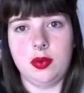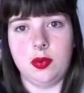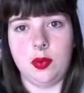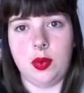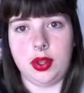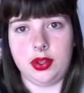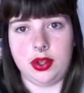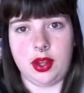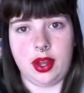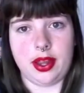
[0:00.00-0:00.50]

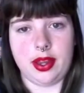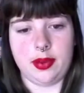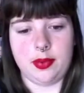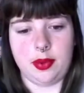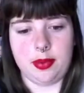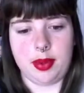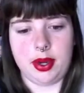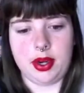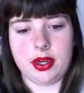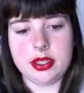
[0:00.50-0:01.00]
while talking
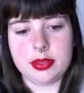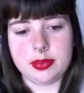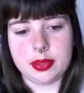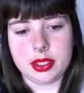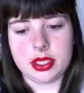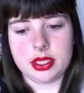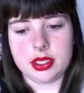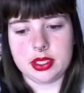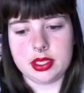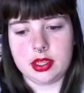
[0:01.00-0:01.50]
with my
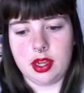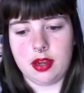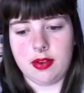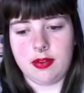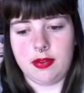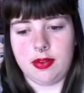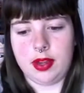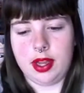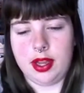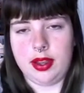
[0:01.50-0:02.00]
husband and stuff
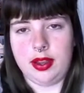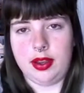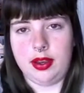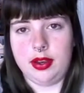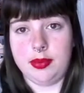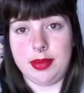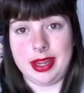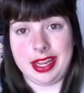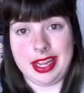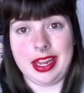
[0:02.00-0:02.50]

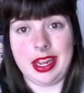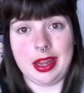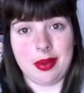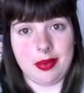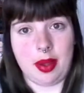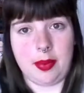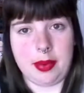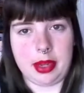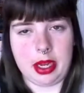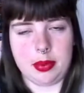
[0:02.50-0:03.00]
and making him
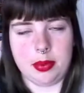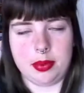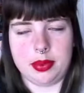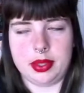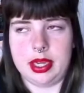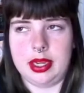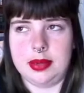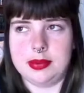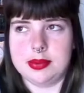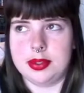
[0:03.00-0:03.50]
help me come up with
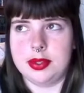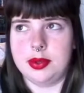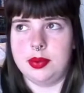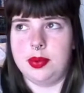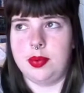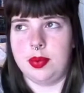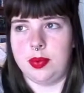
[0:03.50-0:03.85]
names,